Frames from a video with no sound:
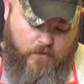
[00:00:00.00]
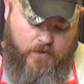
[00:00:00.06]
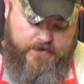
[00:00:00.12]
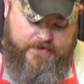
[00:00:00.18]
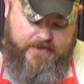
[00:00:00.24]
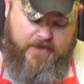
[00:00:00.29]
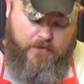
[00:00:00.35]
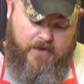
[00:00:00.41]

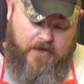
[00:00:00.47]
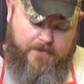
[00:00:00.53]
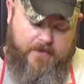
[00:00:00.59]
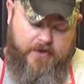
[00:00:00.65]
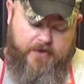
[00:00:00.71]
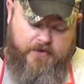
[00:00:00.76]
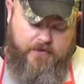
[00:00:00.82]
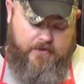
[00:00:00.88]
Well, I tell you what I'm
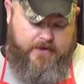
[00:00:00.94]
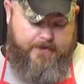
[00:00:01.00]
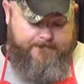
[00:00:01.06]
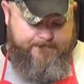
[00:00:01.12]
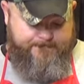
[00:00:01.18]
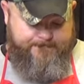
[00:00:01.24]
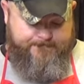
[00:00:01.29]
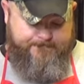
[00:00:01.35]
gonna do then.
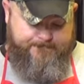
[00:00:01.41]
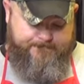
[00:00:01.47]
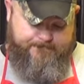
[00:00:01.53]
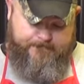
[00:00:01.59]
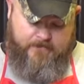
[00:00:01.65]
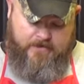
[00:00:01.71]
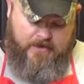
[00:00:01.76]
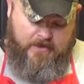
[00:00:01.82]

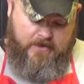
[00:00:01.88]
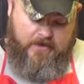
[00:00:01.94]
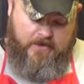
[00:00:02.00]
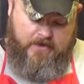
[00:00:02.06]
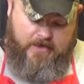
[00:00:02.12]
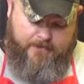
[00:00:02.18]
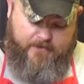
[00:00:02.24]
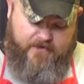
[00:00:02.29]

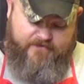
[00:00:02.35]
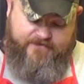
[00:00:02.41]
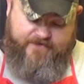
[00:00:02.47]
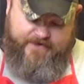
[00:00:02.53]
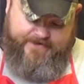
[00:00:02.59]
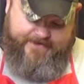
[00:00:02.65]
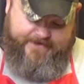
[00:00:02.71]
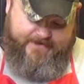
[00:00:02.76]
I'm gonna
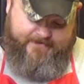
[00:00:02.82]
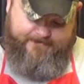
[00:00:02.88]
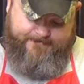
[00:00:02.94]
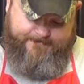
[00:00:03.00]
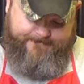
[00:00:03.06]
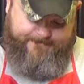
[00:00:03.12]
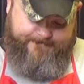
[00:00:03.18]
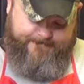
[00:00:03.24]
fix
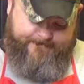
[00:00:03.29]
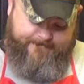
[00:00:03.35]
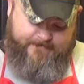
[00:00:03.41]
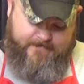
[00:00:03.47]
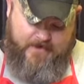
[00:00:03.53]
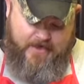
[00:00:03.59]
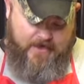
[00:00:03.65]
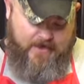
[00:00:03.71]
it. Are oh,
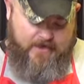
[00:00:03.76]
ya?